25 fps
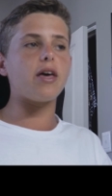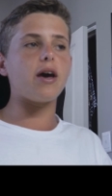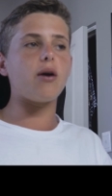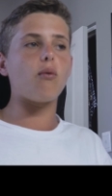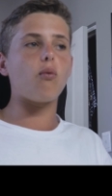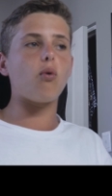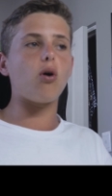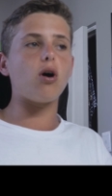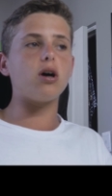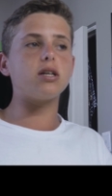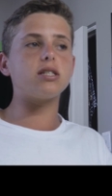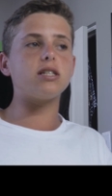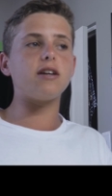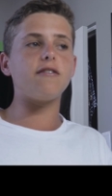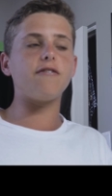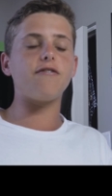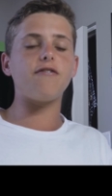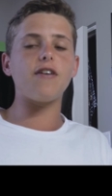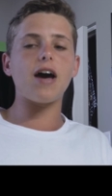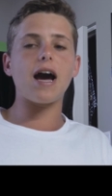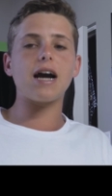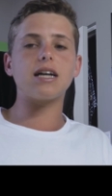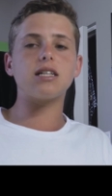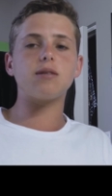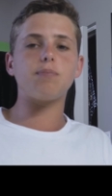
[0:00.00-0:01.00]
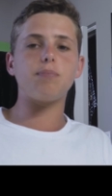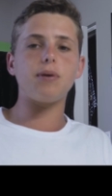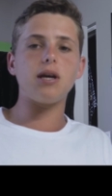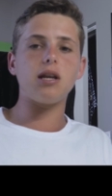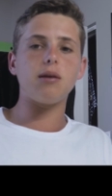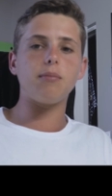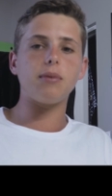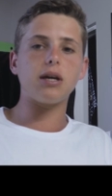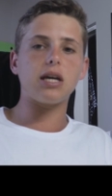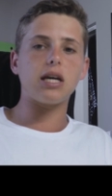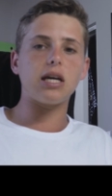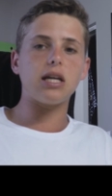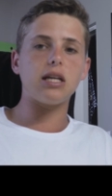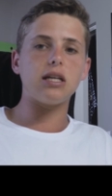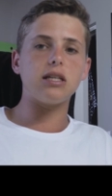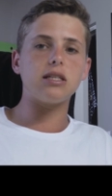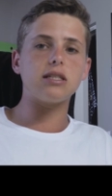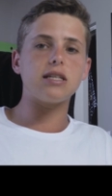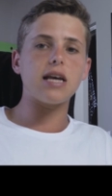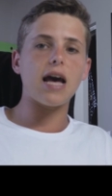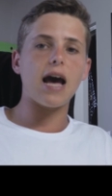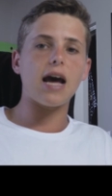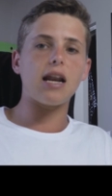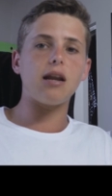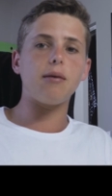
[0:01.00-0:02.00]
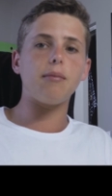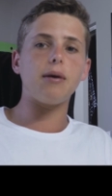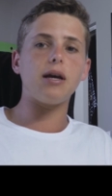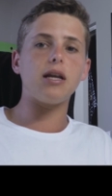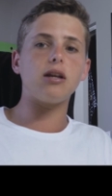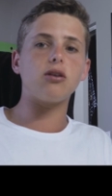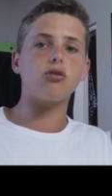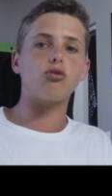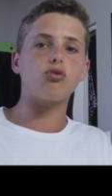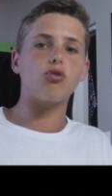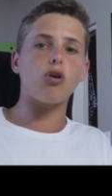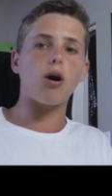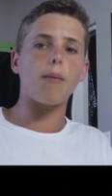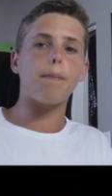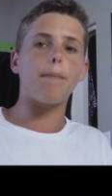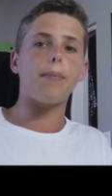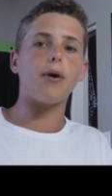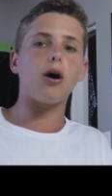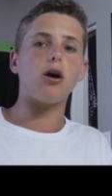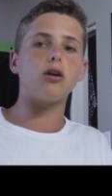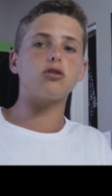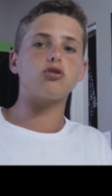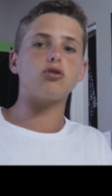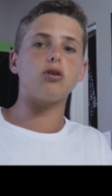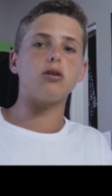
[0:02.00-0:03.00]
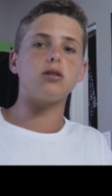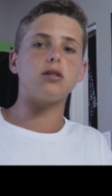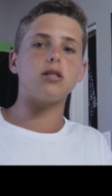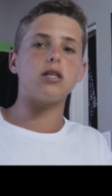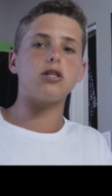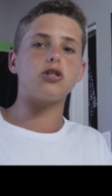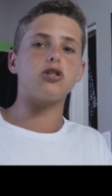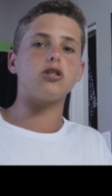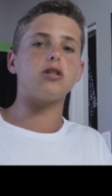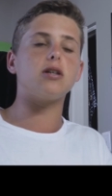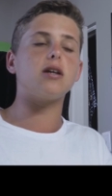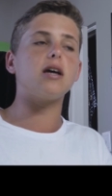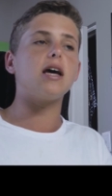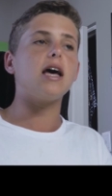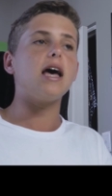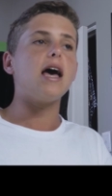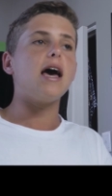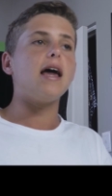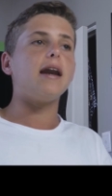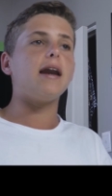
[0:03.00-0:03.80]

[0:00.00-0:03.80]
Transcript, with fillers: there was, in fact, Peter McKinnon's animated crop bar transition.